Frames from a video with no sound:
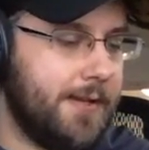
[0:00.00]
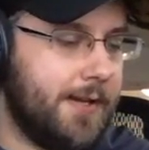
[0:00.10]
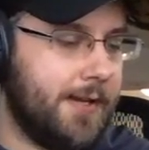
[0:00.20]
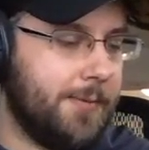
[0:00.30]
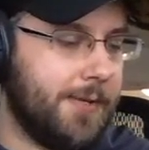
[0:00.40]

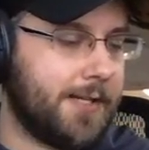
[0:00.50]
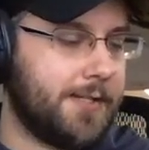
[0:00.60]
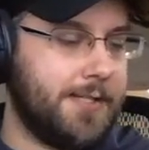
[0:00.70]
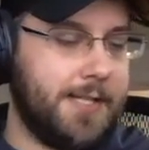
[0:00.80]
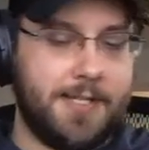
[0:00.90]
it will
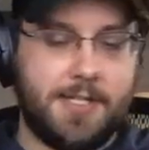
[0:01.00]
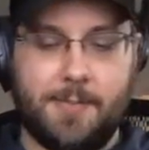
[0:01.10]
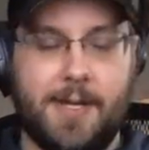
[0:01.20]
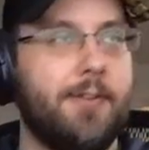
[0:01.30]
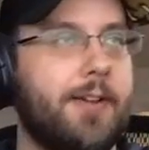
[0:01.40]
actually change the
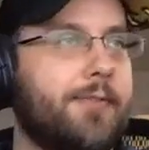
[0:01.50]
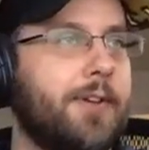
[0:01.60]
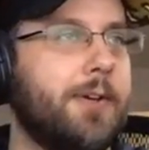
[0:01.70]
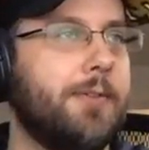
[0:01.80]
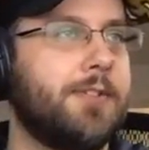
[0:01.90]
amount. And if I
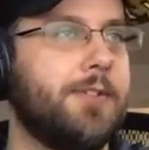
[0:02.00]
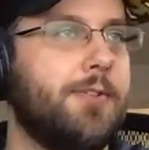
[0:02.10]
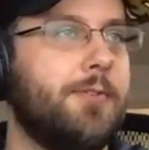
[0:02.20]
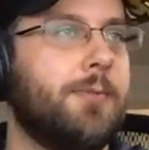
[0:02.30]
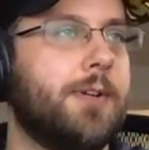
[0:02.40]
go
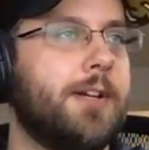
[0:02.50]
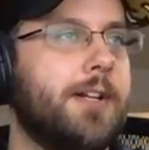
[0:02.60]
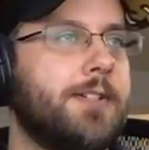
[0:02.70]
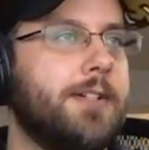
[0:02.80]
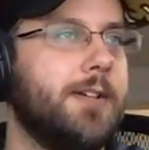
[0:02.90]
to
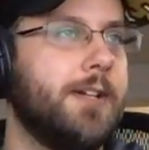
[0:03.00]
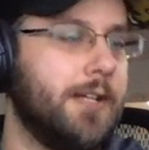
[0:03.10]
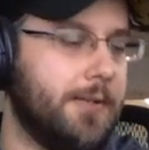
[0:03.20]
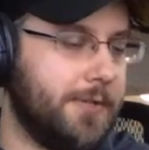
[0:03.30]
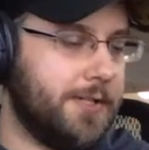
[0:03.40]
100,
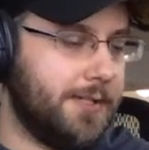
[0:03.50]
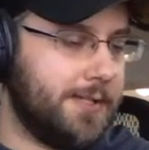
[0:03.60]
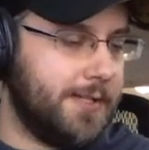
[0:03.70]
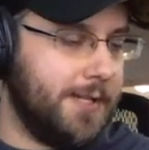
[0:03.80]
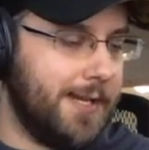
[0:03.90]
we should
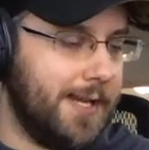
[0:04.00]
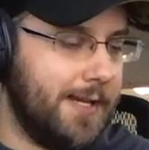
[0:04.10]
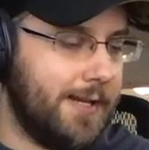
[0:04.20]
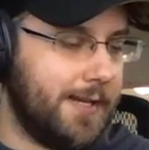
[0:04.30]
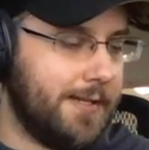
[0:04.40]
see a
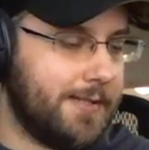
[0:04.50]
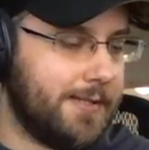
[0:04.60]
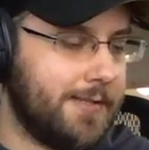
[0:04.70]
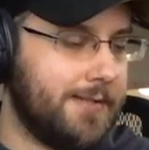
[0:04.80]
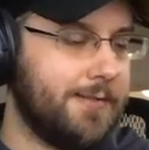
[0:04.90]
nice
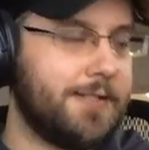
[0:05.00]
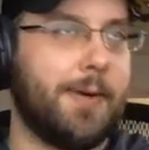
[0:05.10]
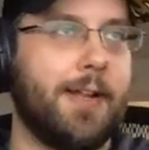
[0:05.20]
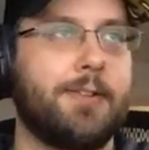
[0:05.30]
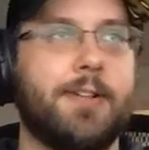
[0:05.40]

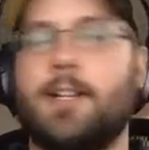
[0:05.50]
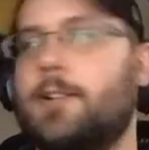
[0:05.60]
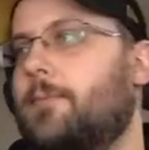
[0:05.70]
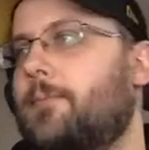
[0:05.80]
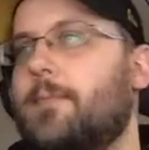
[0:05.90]
smiling Riker.
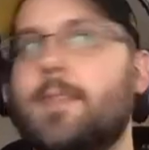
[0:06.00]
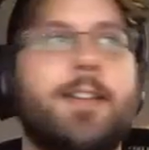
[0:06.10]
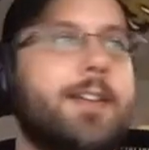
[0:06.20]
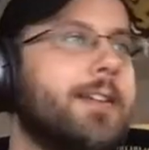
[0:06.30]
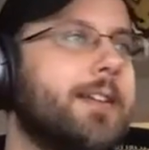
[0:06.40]

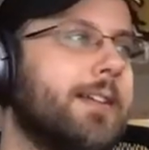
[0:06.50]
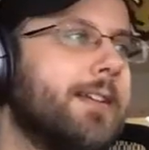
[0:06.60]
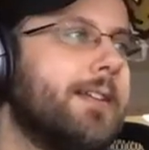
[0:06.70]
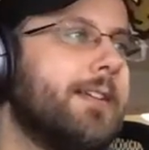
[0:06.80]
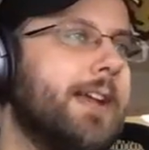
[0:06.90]

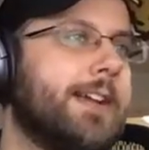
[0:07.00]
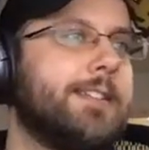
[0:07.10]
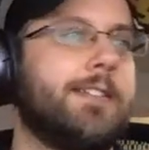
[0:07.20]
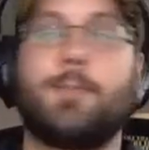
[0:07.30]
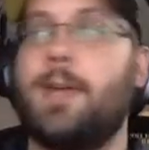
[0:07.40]

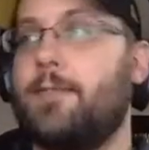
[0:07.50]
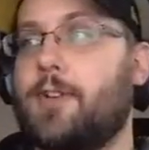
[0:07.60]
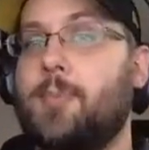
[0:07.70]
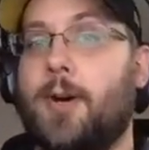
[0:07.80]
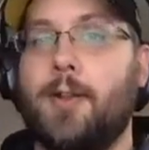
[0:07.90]
Excellent. So we have a
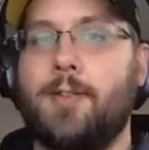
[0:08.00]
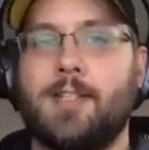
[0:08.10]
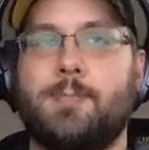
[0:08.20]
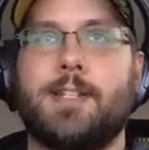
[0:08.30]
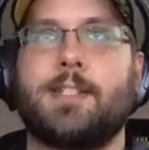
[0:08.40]
component
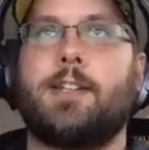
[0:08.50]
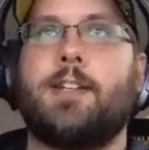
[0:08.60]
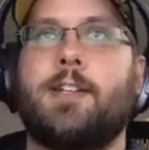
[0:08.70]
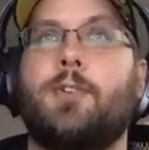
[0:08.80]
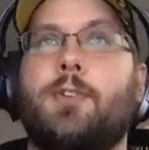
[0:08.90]
that's basically
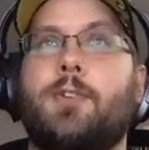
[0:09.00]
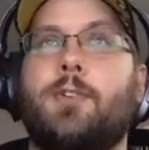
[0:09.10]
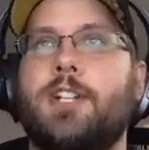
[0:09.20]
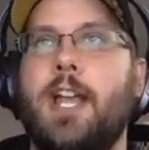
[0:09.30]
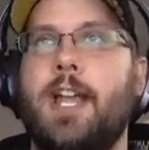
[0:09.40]
going to
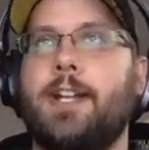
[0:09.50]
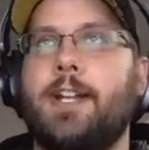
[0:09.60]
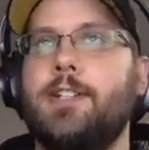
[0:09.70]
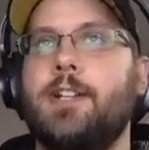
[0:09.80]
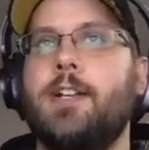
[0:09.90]

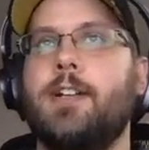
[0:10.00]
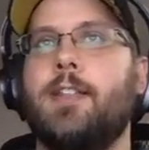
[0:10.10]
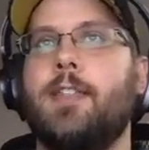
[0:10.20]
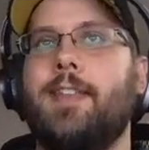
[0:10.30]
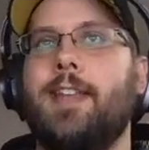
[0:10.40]
change
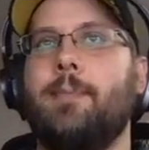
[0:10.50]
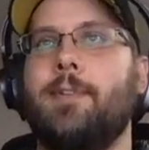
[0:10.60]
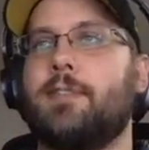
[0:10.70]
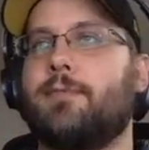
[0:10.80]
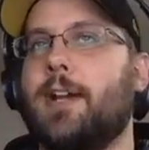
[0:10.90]
the
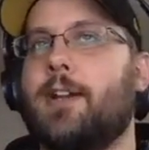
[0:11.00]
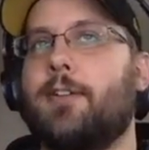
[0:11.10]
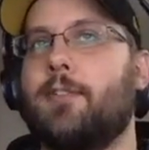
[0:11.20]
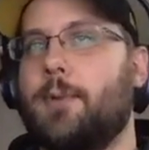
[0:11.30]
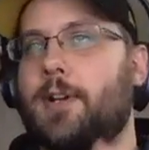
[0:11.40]
image of Riker
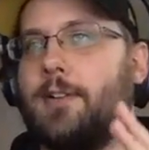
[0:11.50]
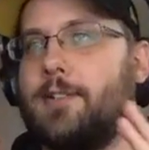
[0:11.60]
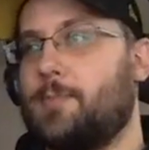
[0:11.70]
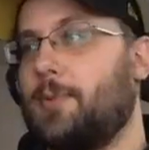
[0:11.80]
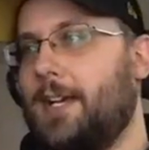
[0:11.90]
that we are
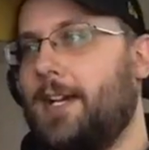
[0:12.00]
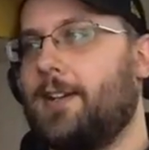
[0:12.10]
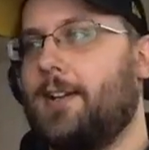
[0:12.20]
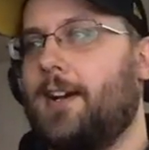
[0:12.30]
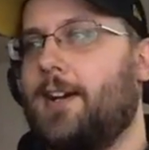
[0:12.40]

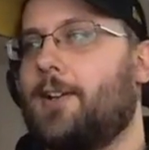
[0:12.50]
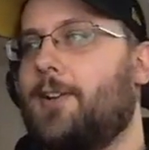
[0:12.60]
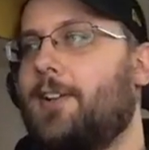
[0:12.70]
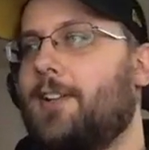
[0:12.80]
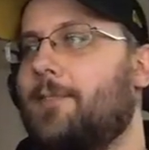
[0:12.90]
displaying
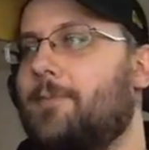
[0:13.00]
currently.